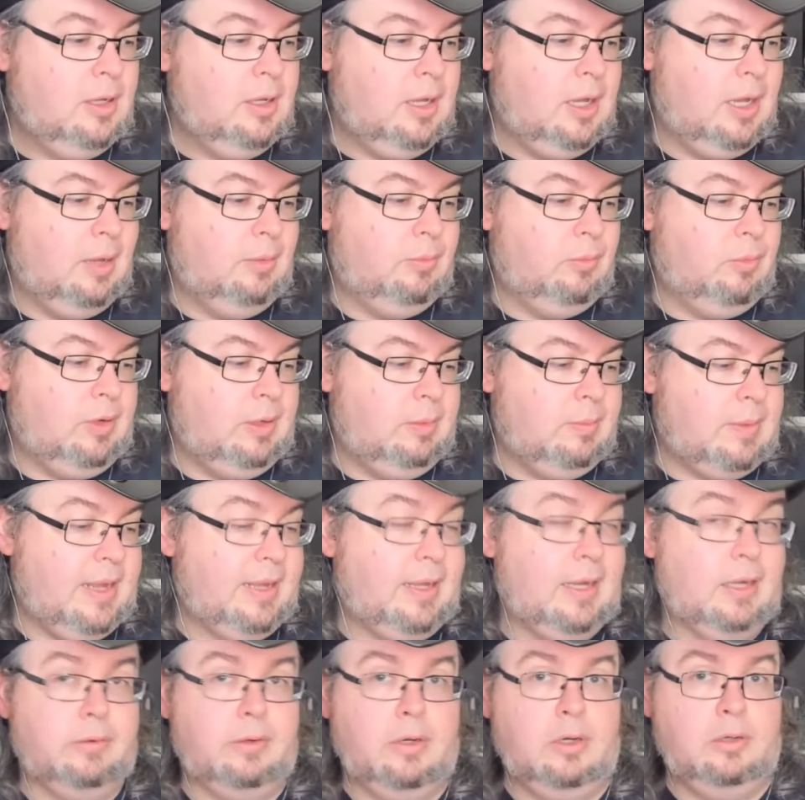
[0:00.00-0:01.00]
We
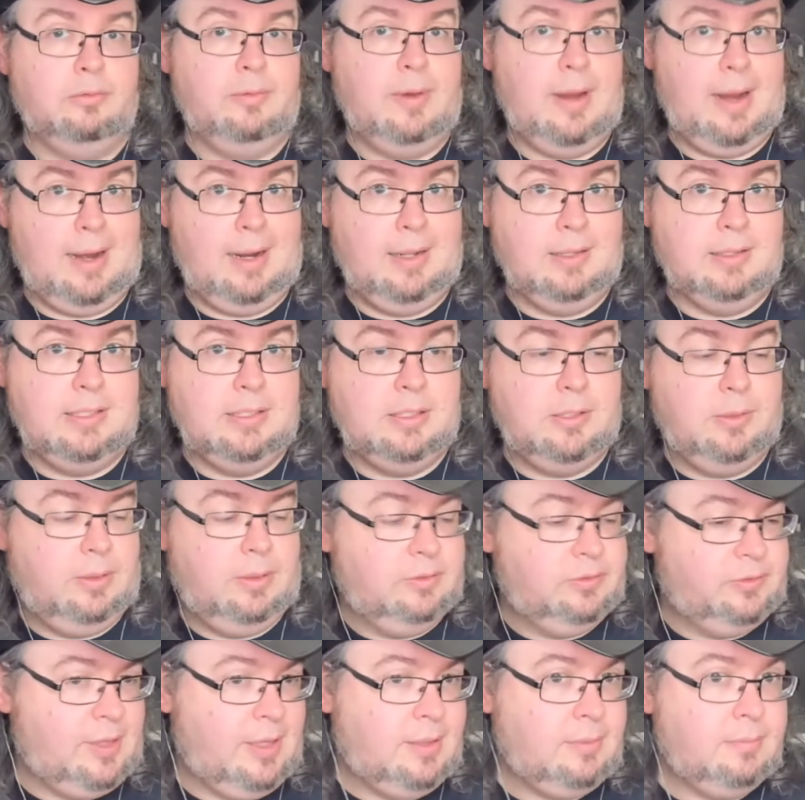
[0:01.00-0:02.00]
make our own reality to an
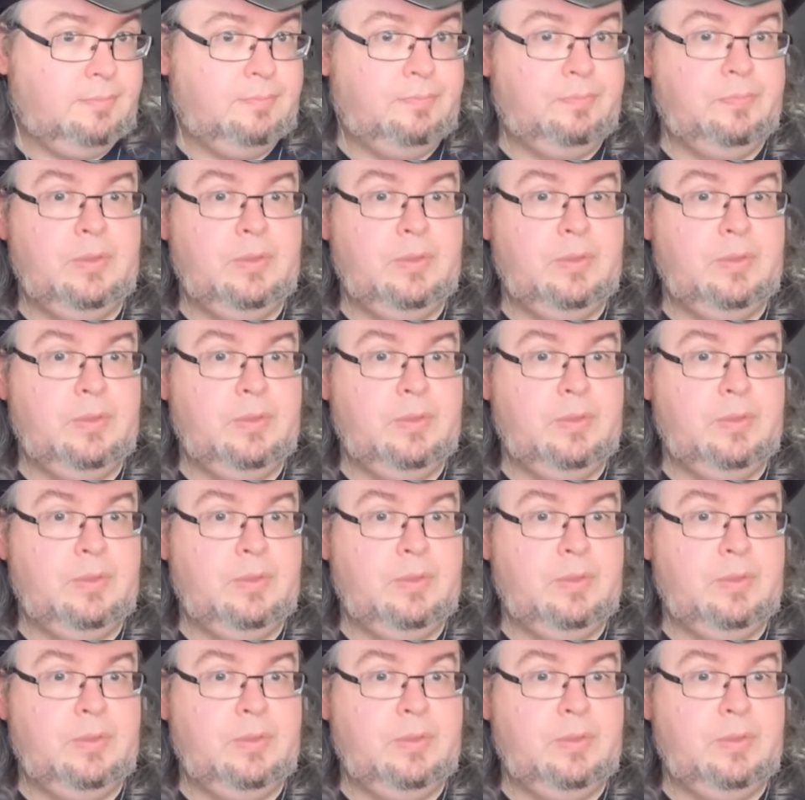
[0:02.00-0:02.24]
extent.